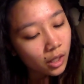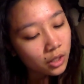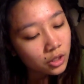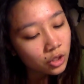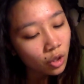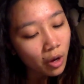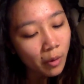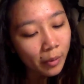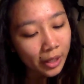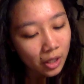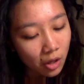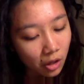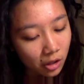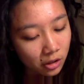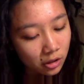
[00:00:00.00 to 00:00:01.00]
So I went
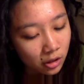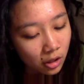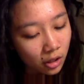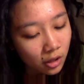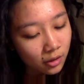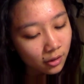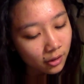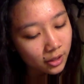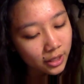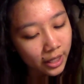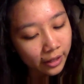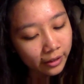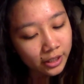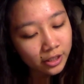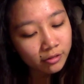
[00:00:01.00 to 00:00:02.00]
on, not
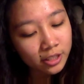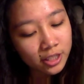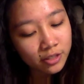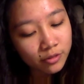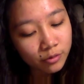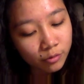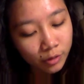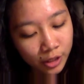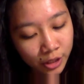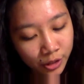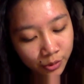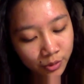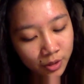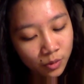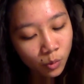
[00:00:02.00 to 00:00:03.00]
daring to
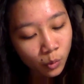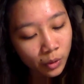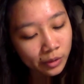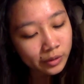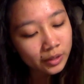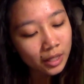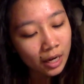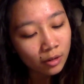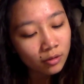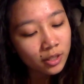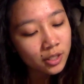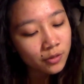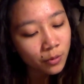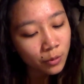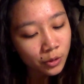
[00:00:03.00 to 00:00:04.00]
reduce the world's
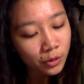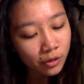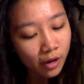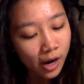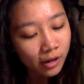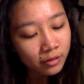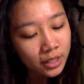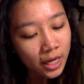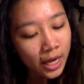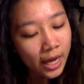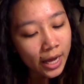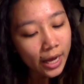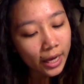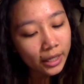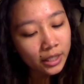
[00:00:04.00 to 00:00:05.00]
countless photographs
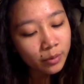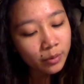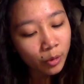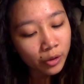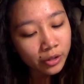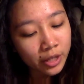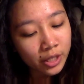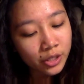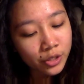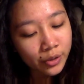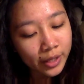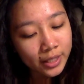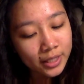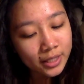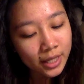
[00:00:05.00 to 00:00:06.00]
any more than to
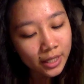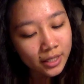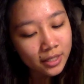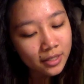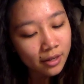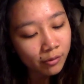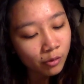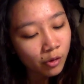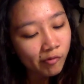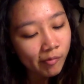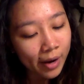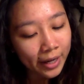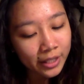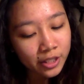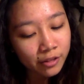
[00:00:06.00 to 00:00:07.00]
extend several of
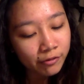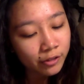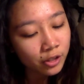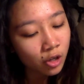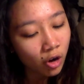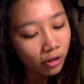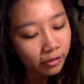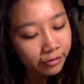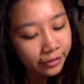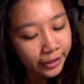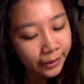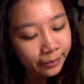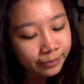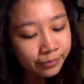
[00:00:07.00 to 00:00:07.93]
mine to photography.